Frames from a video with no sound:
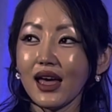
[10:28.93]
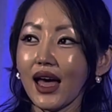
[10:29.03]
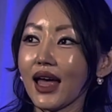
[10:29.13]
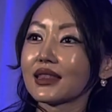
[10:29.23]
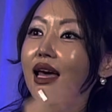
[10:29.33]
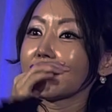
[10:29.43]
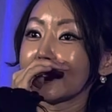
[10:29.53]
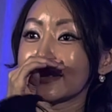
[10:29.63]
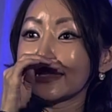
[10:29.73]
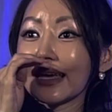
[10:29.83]
And then
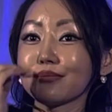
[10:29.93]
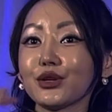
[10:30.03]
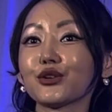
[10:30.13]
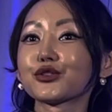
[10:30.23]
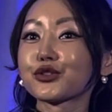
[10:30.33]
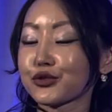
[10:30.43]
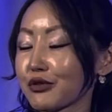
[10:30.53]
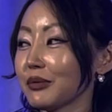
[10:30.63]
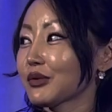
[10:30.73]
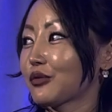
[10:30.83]
he sent me a
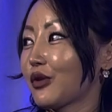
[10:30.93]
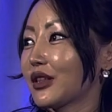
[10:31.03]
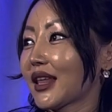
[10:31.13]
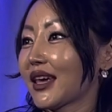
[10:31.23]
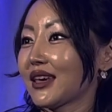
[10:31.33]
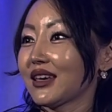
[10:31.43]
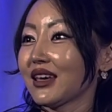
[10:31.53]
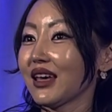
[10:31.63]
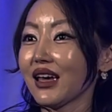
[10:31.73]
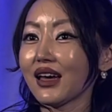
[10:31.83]
script one day.
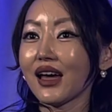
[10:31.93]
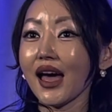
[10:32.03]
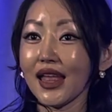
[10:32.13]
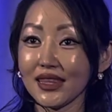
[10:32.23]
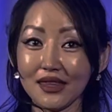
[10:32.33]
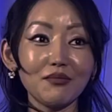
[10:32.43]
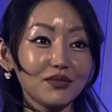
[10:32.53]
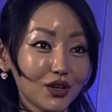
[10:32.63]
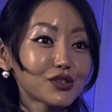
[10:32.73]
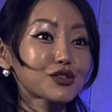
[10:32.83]
And in
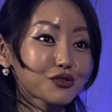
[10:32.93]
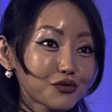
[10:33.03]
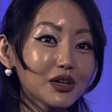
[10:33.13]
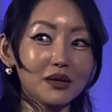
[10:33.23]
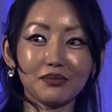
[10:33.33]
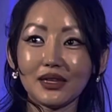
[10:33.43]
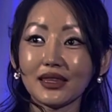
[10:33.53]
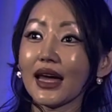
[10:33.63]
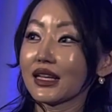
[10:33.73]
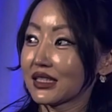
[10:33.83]
the script
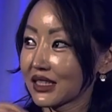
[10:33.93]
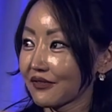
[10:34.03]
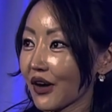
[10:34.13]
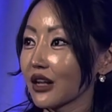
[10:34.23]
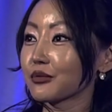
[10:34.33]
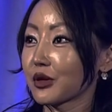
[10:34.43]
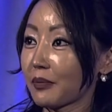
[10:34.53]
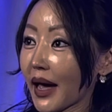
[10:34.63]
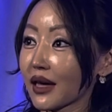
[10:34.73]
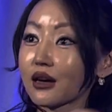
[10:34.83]
that is developed
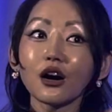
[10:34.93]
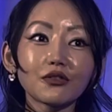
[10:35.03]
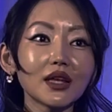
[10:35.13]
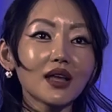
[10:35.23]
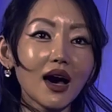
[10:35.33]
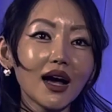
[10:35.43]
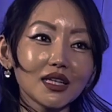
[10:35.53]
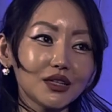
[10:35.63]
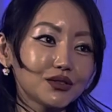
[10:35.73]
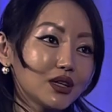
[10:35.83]
by current
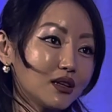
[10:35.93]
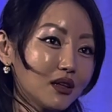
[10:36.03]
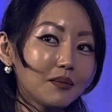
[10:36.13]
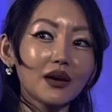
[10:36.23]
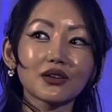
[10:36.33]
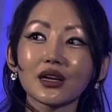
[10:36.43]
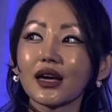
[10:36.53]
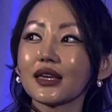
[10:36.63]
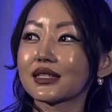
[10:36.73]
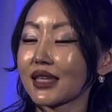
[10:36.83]
Hollywood in America
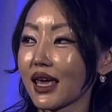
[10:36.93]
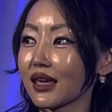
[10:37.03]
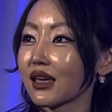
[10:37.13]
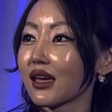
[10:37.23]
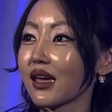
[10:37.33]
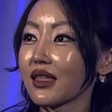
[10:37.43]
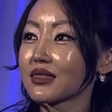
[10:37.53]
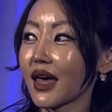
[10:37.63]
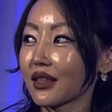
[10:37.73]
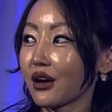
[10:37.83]
is saying
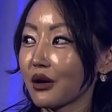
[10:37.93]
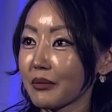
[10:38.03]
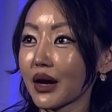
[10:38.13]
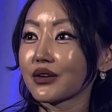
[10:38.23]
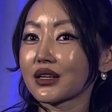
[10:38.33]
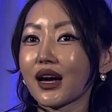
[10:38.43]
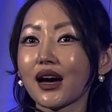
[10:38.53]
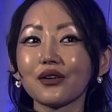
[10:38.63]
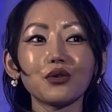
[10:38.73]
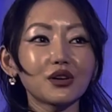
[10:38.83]
that
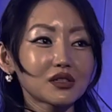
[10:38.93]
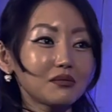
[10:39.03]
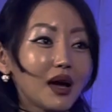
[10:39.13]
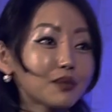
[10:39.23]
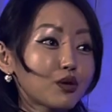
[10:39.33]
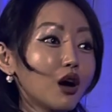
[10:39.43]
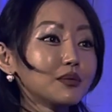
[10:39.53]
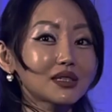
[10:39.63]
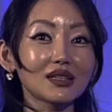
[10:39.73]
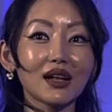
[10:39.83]
America was my
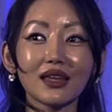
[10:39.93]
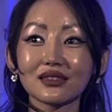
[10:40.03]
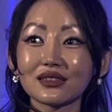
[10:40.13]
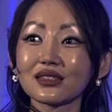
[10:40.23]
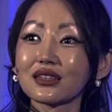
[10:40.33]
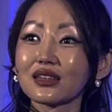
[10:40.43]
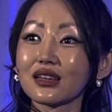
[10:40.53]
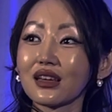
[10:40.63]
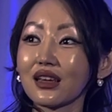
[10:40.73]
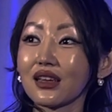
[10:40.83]
promised land.
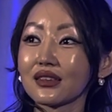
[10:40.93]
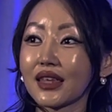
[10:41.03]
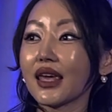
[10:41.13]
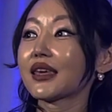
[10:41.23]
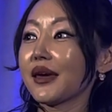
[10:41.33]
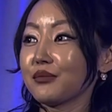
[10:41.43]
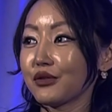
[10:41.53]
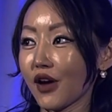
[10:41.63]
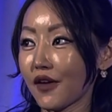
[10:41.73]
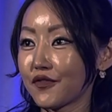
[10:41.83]
They gave me
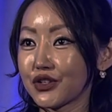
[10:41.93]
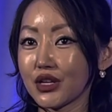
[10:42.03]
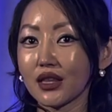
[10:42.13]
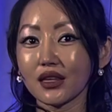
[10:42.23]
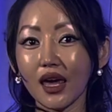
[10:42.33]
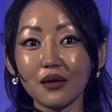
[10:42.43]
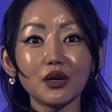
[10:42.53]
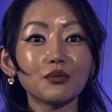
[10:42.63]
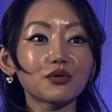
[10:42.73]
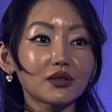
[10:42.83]
refugee and gave
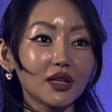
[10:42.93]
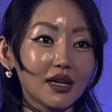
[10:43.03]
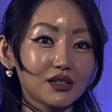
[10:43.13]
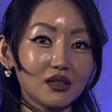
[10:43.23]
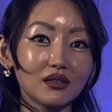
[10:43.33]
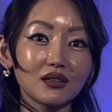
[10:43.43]
me a protection.